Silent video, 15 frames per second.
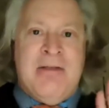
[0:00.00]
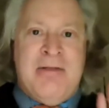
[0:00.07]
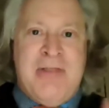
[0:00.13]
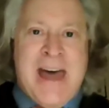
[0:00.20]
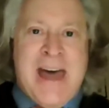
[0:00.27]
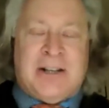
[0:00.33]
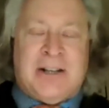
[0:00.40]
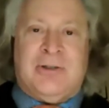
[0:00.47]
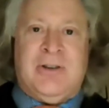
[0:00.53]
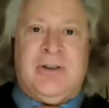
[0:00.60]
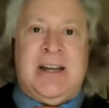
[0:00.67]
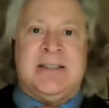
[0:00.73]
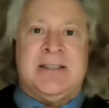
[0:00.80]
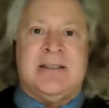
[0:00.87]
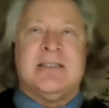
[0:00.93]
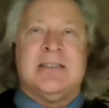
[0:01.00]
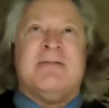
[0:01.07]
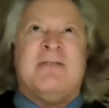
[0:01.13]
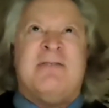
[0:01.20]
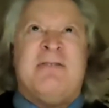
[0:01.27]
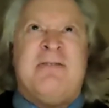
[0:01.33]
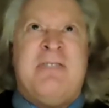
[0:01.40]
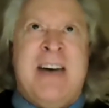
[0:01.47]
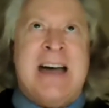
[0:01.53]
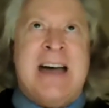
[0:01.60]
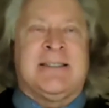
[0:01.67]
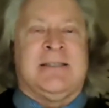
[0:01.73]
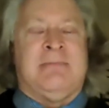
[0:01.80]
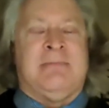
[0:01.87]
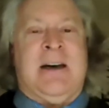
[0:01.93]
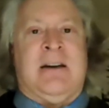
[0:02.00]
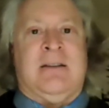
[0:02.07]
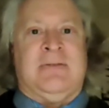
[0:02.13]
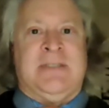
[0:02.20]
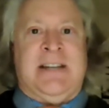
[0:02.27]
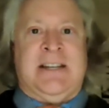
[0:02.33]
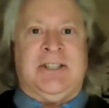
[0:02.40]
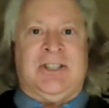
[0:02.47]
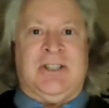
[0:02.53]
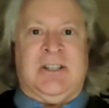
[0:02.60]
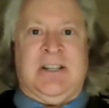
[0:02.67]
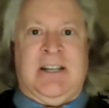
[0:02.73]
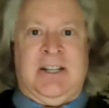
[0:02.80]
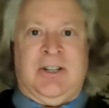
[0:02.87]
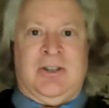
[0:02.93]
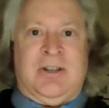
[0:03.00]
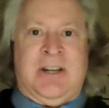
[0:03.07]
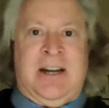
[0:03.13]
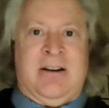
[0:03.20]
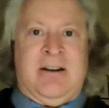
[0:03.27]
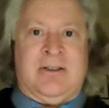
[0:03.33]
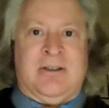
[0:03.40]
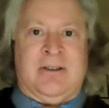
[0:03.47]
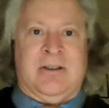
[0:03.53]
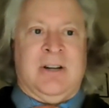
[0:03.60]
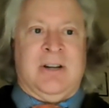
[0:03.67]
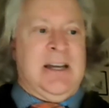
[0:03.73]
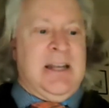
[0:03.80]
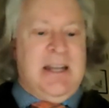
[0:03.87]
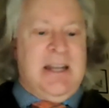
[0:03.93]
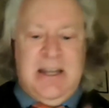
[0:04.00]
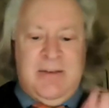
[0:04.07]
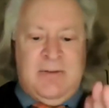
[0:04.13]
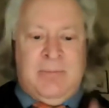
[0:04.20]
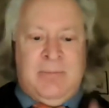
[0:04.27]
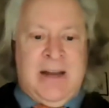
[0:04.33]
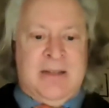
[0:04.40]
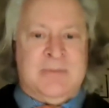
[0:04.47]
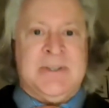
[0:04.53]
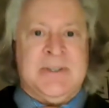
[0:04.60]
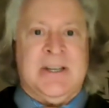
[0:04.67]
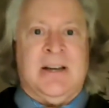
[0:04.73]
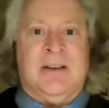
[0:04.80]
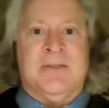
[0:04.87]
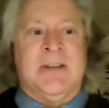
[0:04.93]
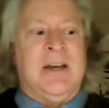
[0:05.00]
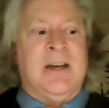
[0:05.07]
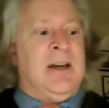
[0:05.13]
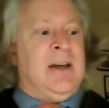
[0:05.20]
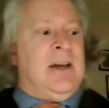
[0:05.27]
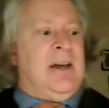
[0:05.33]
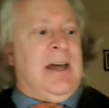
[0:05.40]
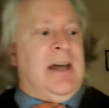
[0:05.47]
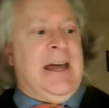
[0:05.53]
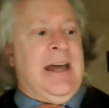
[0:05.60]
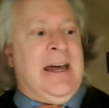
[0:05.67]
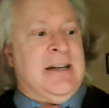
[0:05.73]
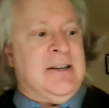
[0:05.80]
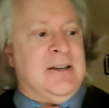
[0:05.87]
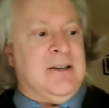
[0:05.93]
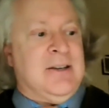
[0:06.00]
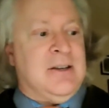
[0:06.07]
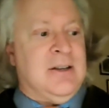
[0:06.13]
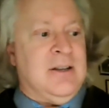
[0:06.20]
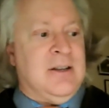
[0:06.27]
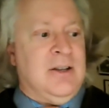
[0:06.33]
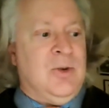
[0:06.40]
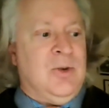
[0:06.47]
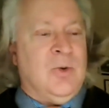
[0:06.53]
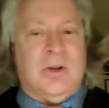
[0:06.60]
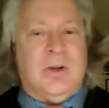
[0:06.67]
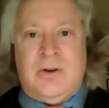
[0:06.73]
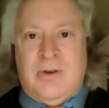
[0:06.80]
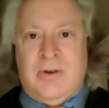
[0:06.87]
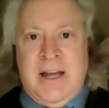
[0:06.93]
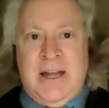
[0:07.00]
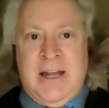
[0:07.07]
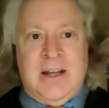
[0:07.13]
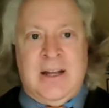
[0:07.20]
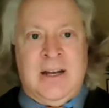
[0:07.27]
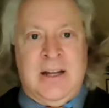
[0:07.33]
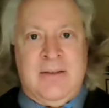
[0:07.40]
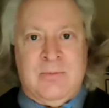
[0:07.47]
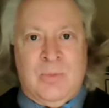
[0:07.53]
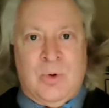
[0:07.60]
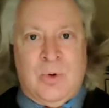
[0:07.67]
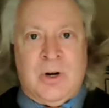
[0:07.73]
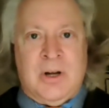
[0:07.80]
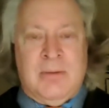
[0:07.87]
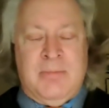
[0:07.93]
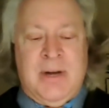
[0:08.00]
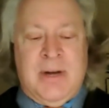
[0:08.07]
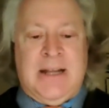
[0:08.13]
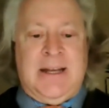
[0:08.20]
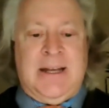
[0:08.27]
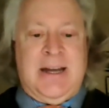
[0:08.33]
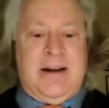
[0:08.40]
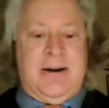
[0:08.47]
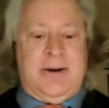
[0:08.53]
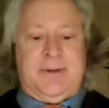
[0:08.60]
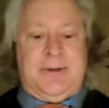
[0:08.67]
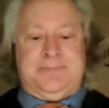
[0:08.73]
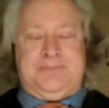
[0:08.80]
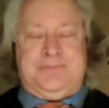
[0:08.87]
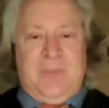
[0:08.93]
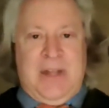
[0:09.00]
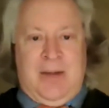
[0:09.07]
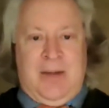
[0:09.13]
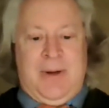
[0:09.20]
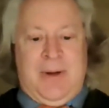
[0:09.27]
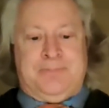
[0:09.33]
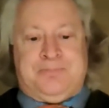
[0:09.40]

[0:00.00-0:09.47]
that creates this vast amount of tension in your character, even by themselves, and you will create an even more compelling character. Anyway,